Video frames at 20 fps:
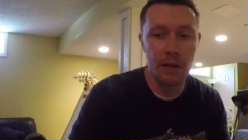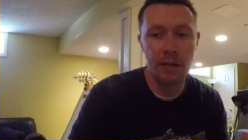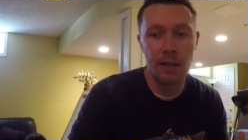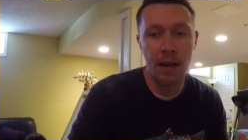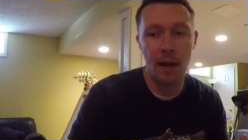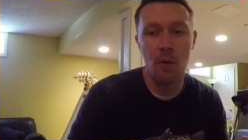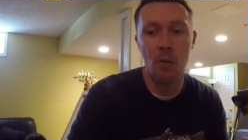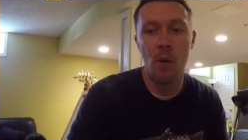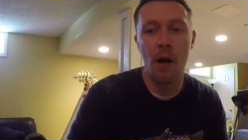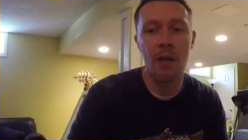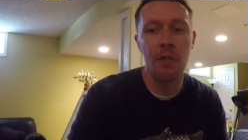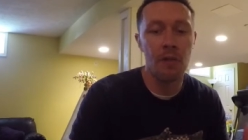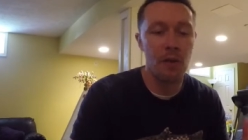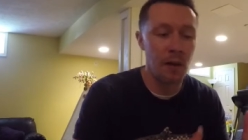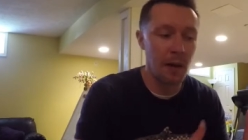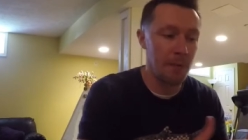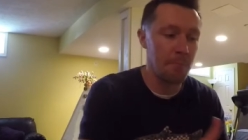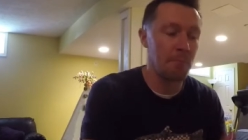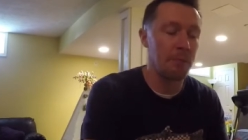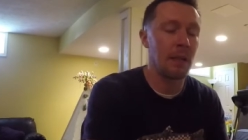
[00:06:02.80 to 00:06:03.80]
at that
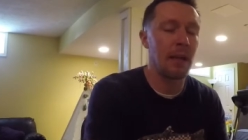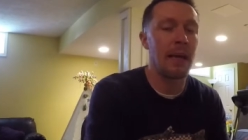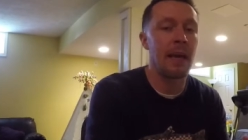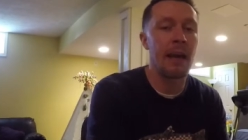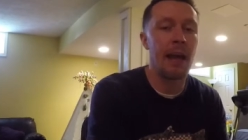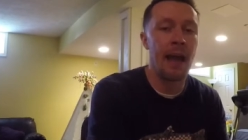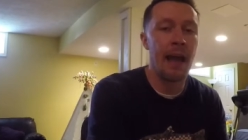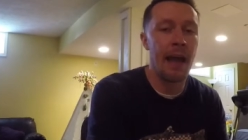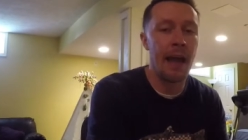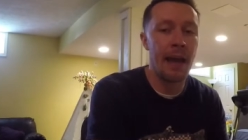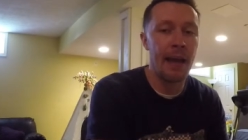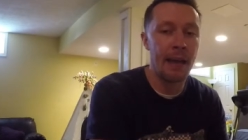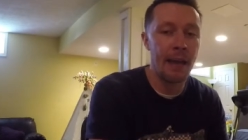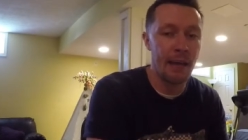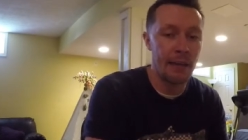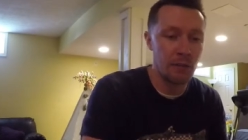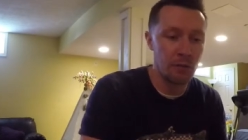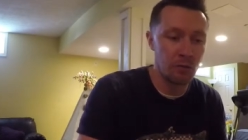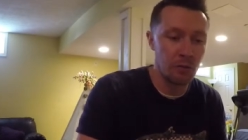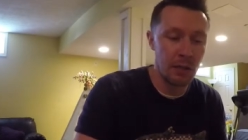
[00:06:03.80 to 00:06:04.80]
weather and plan ahead
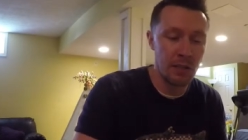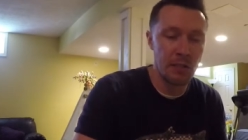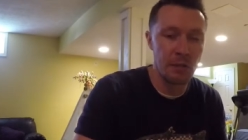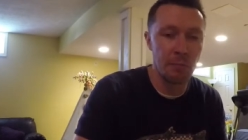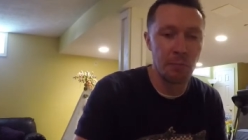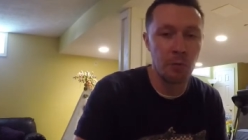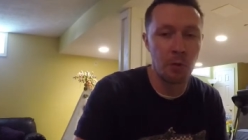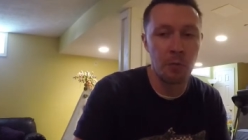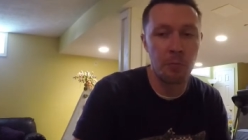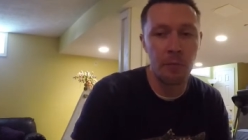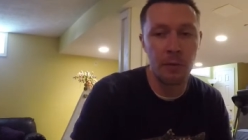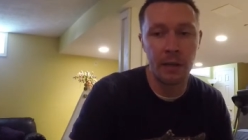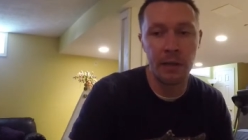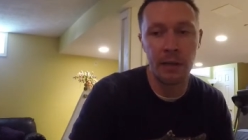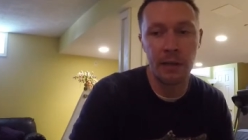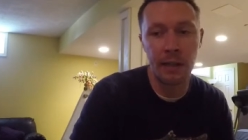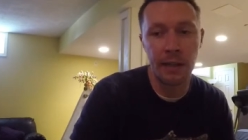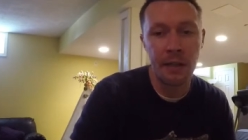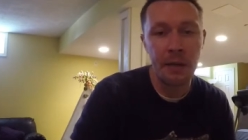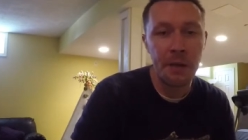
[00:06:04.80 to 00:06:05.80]
and dress
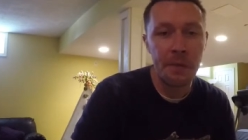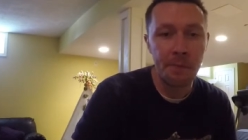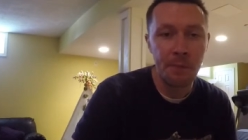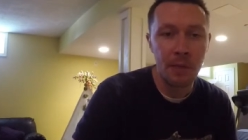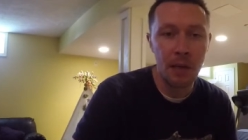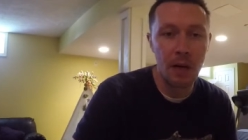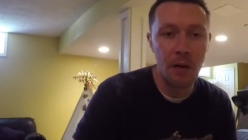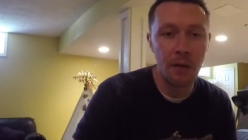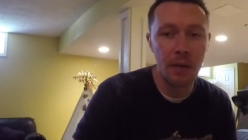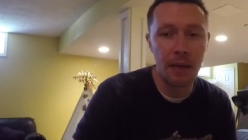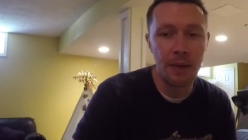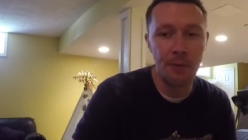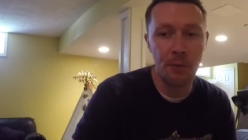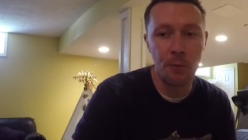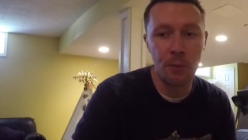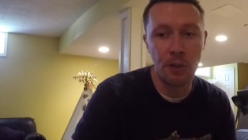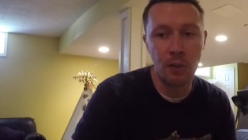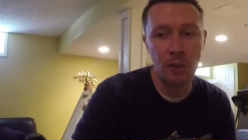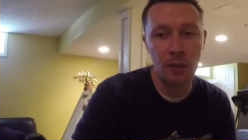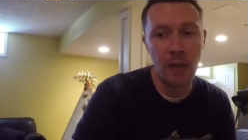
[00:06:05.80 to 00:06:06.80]
appropriately, you know,
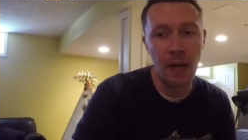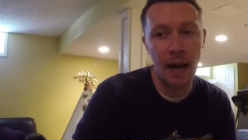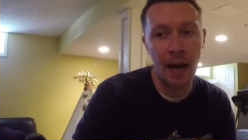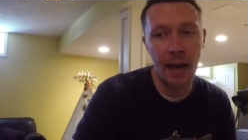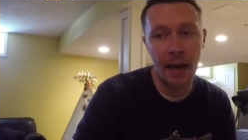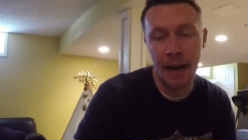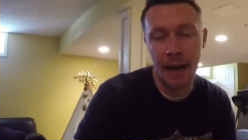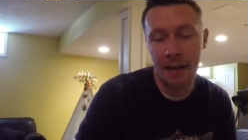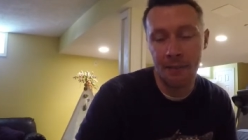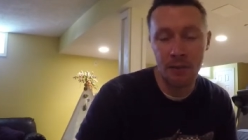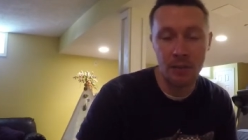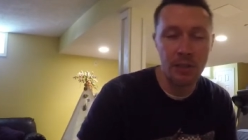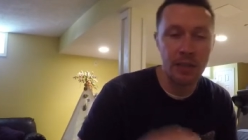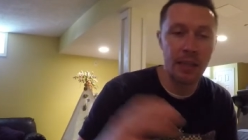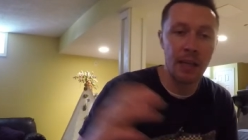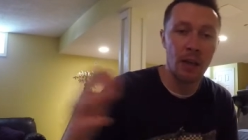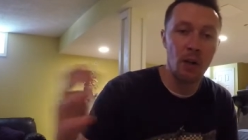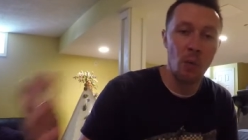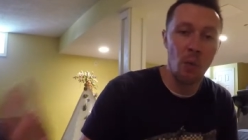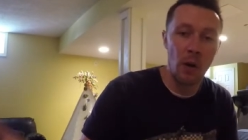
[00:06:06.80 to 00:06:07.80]
given what you got.
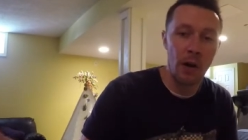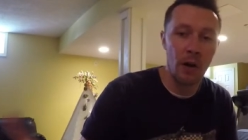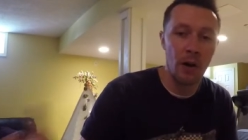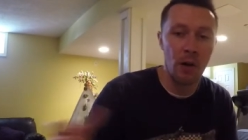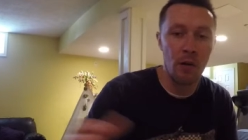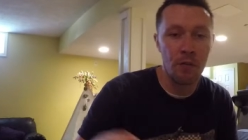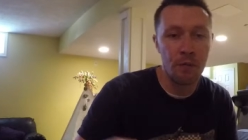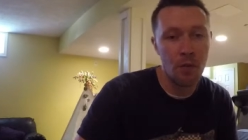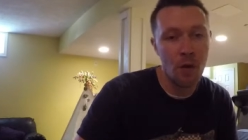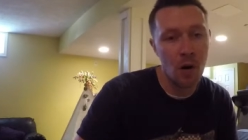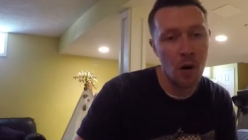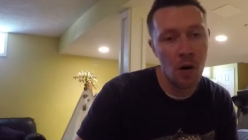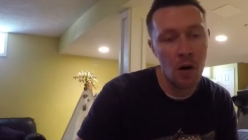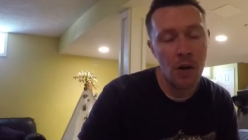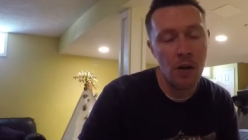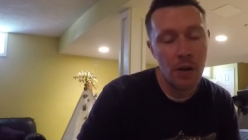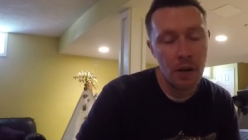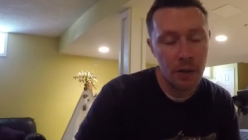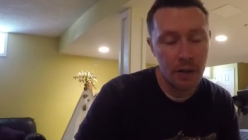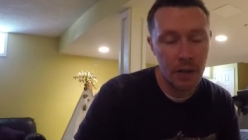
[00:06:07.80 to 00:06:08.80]
Obviously, in the winter or
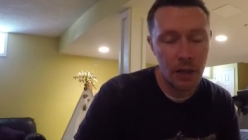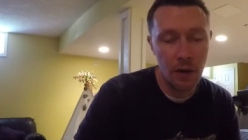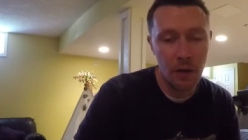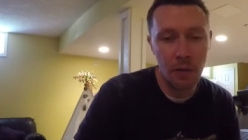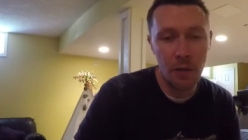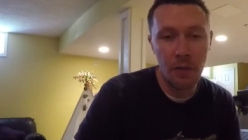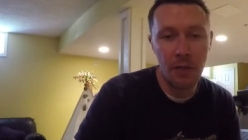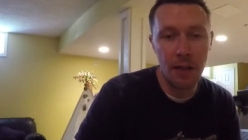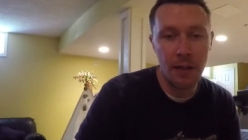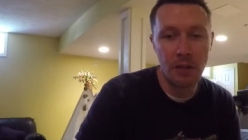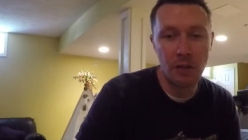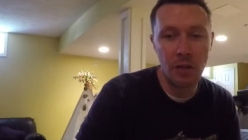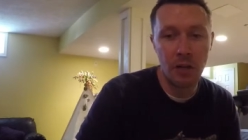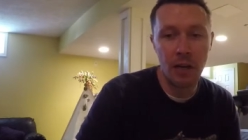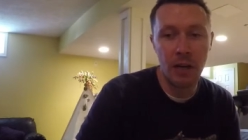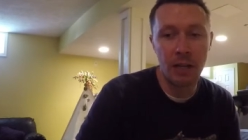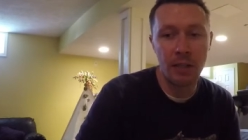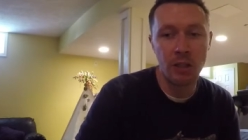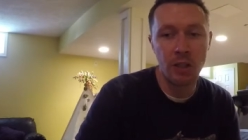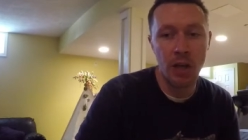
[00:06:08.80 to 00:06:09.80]
fall, you know, the things are
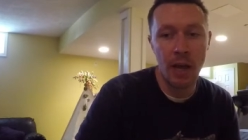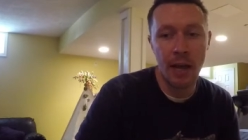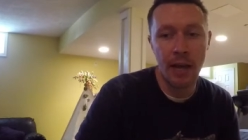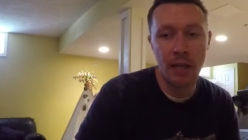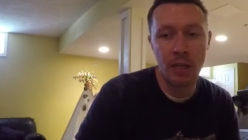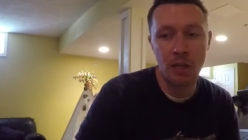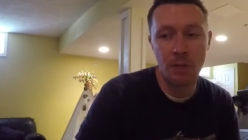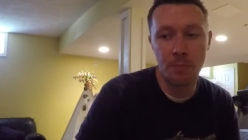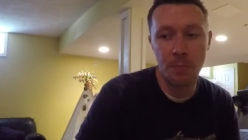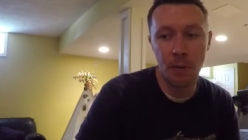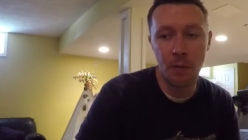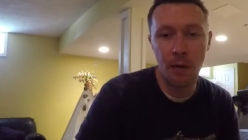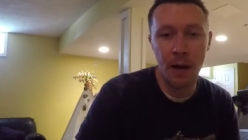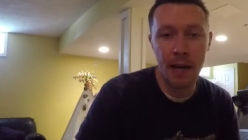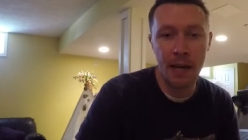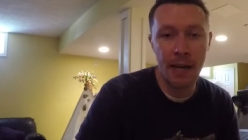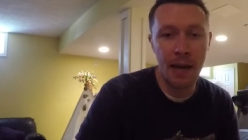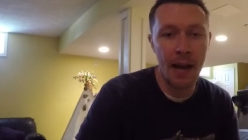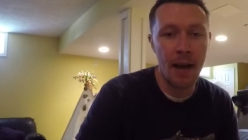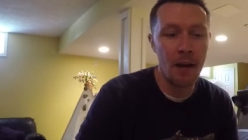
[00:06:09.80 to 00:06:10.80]
going to change. But
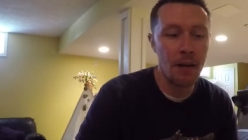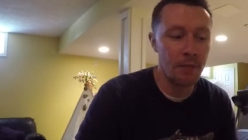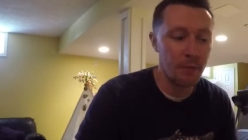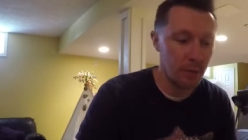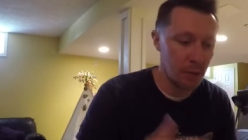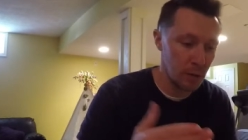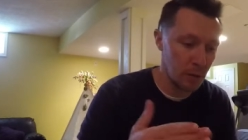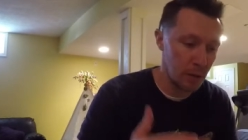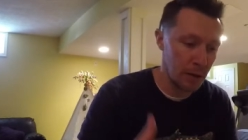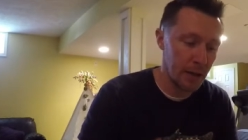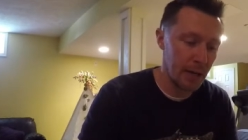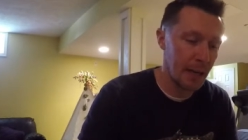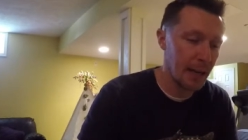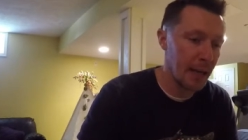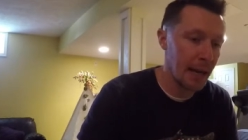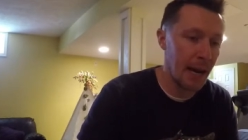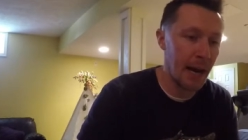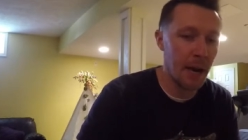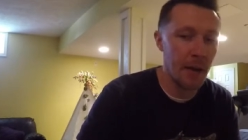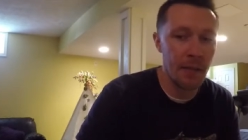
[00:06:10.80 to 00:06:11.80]
right now, if you're looking to
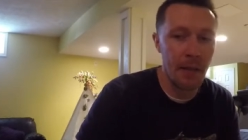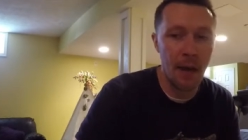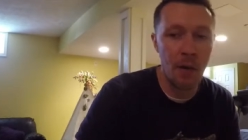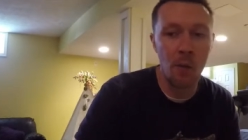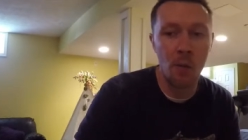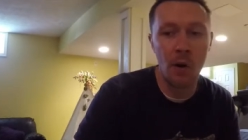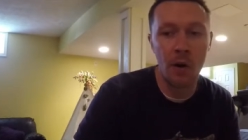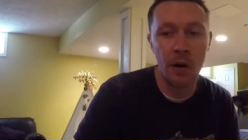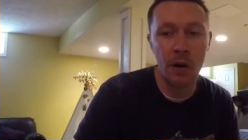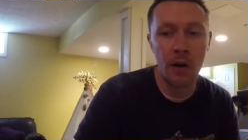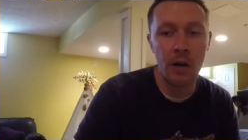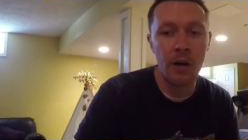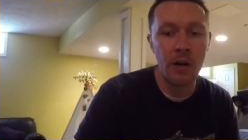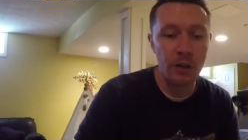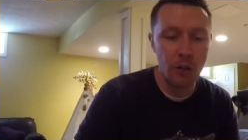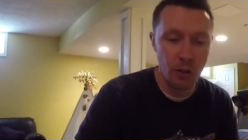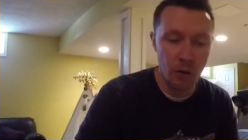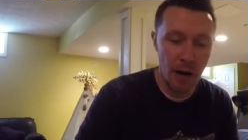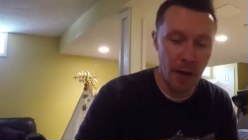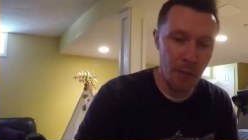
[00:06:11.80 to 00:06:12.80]
get out on that water,
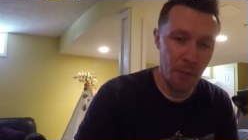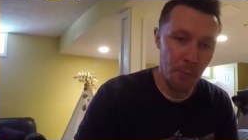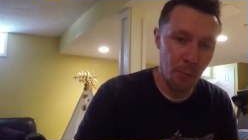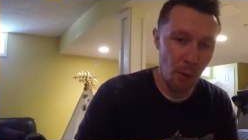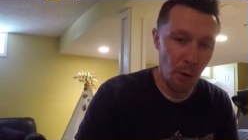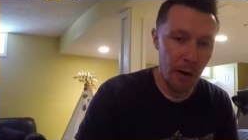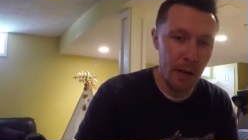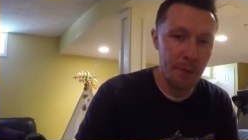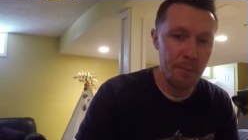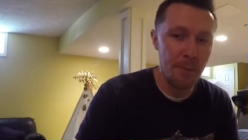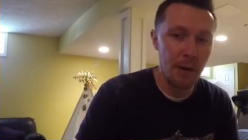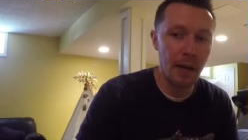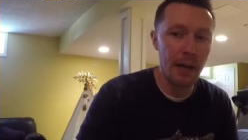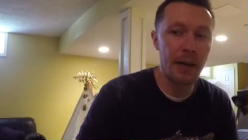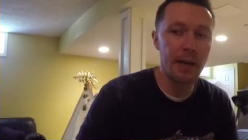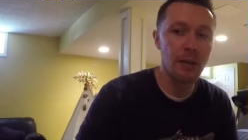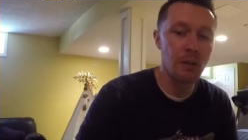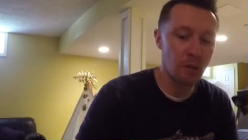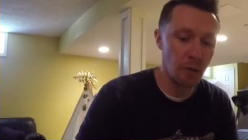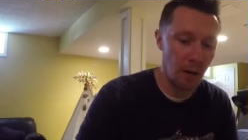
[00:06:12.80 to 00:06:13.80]
try the morning
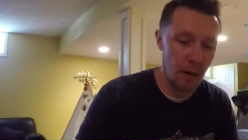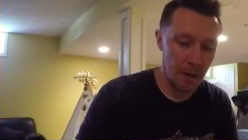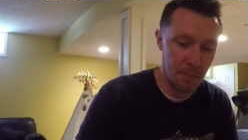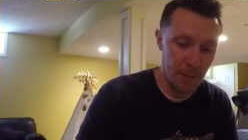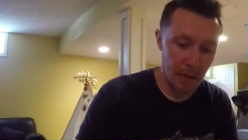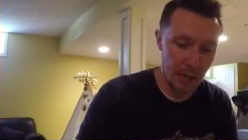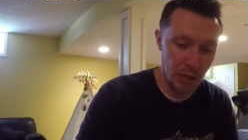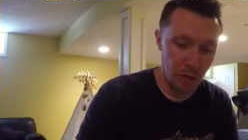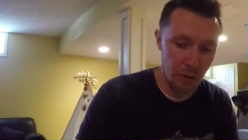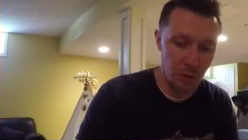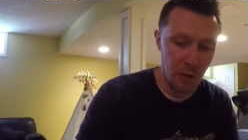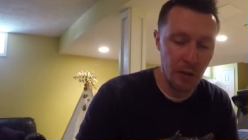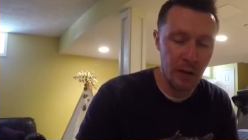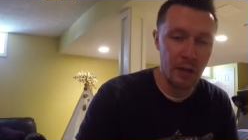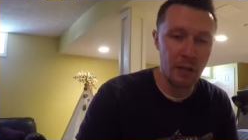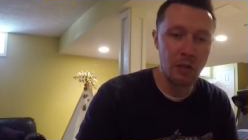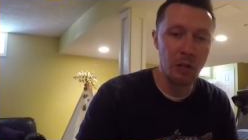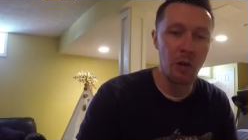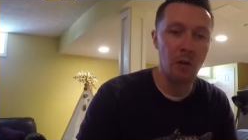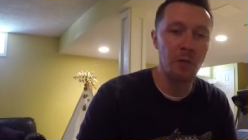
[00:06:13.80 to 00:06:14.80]
bite. Try to make sure that
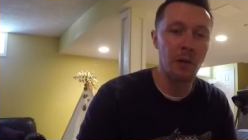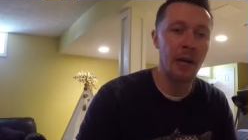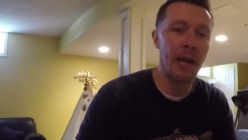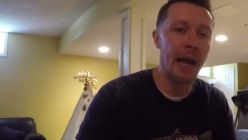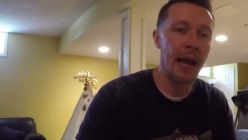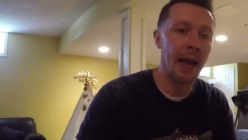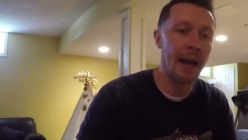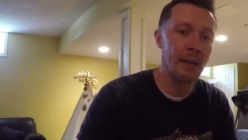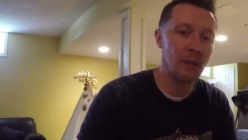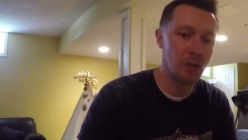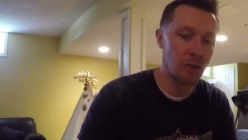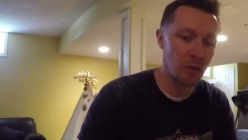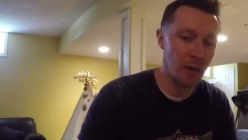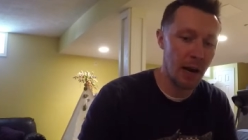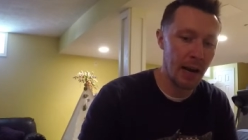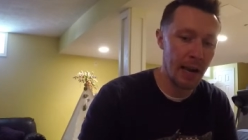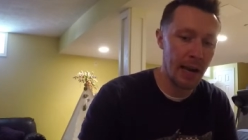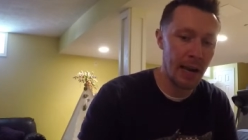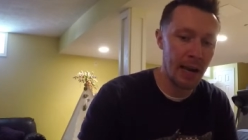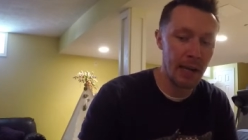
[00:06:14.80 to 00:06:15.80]
it's overcast.
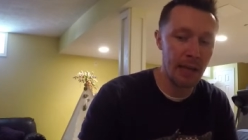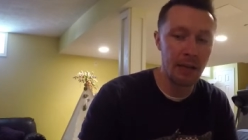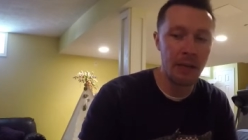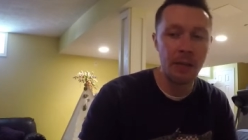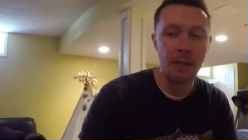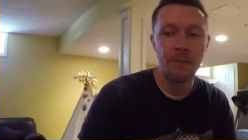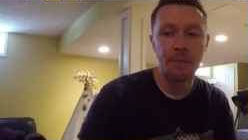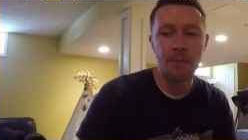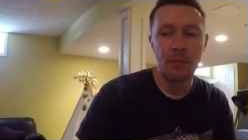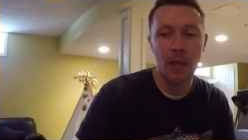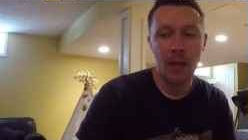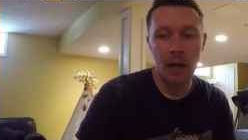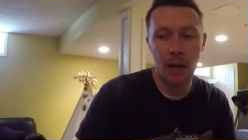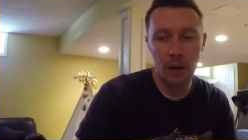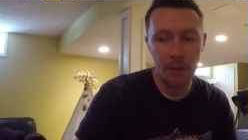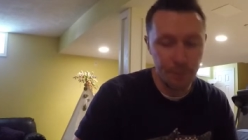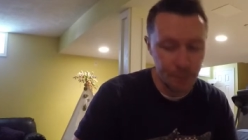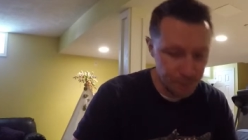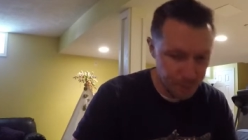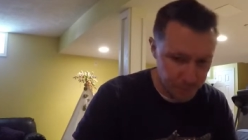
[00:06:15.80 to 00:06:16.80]
Try to hit, you
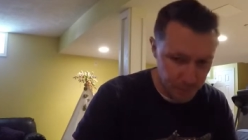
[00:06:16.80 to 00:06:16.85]
know,